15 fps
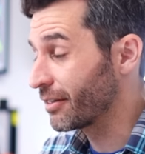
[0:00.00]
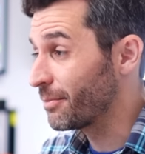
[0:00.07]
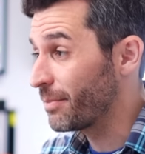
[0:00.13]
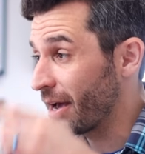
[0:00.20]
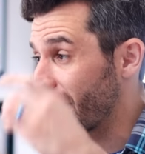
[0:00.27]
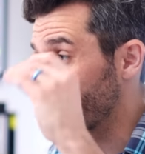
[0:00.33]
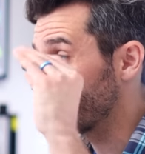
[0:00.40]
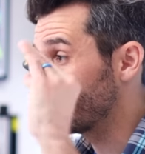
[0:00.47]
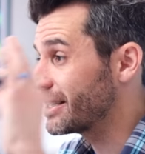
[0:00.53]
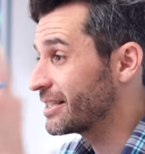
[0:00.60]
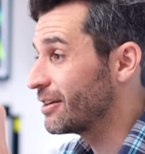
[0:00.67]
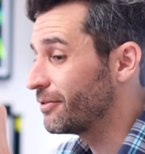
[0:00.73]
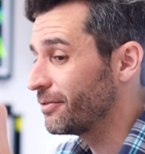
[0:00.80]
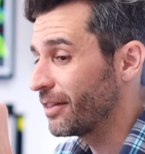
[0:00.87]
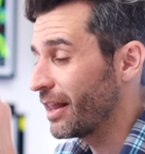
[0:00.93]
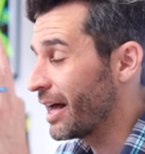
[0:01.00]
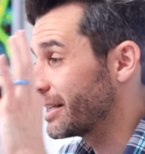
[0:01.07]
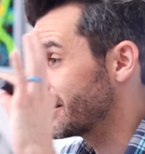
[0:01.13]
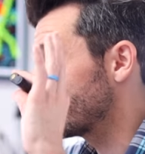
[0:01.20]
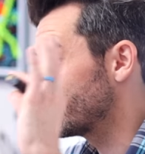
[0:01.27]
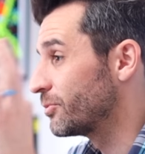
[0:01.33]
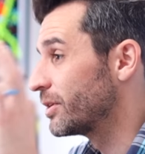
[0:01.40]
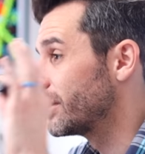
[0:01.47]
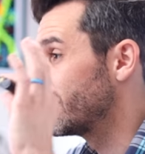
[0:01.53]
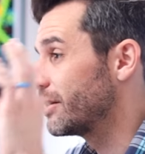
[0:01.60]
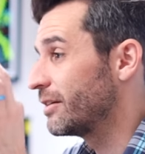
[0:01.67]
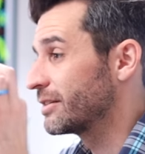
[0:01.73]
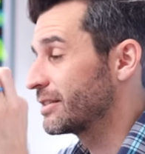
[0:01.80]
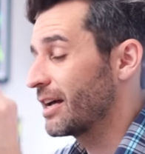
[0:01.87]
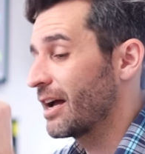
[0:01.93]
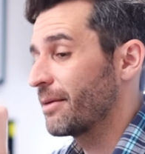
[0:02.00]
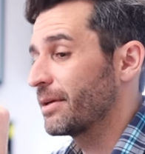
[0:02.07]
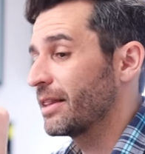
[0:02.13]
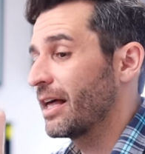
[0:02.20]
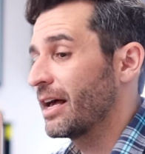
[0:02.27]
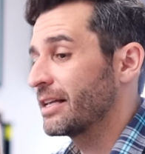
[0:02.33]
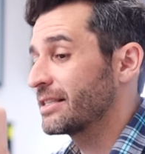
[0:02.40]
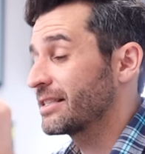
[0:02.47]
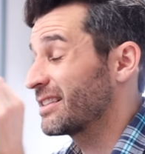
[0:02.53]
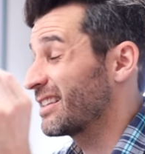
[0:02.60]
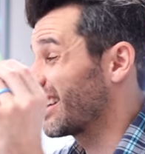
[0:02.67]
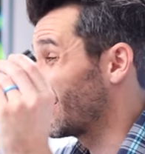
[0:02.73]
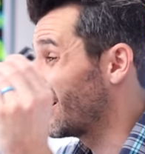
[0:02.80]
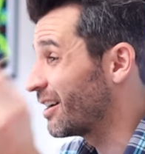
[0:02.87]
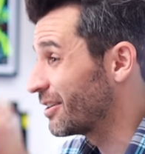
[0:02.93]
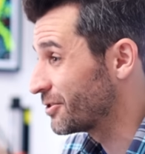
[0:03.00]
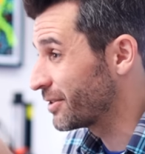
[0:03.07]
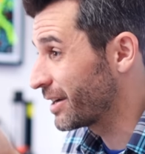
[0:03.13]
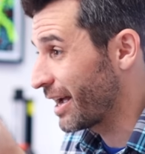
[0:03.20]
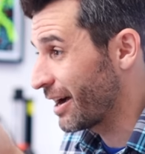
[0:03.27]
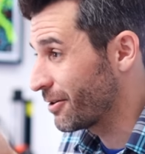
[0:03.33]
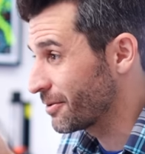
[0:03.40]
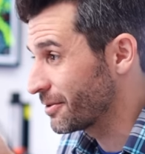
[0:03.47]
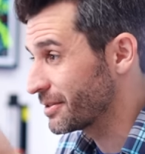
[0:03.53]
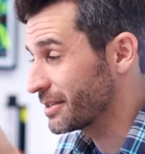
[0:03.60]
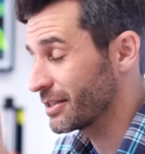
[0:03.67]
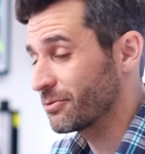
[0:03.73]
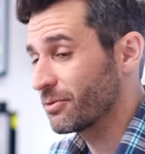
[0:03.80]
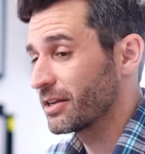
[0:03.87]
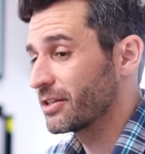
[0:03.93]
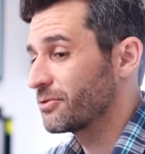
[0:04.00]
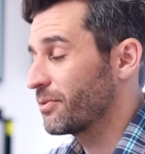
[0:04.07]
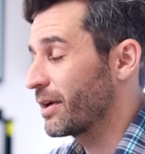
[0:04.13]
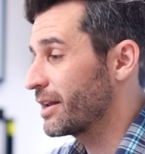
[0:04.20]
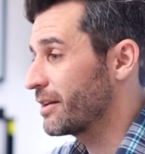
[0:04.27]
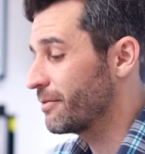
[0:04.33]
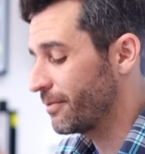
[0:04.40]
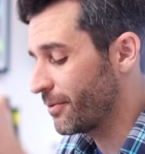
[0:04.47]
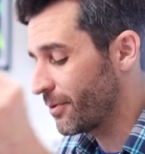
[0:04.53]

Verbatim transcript: The battery itself lasts a really long time. It lasts like 100 hours is what it's rated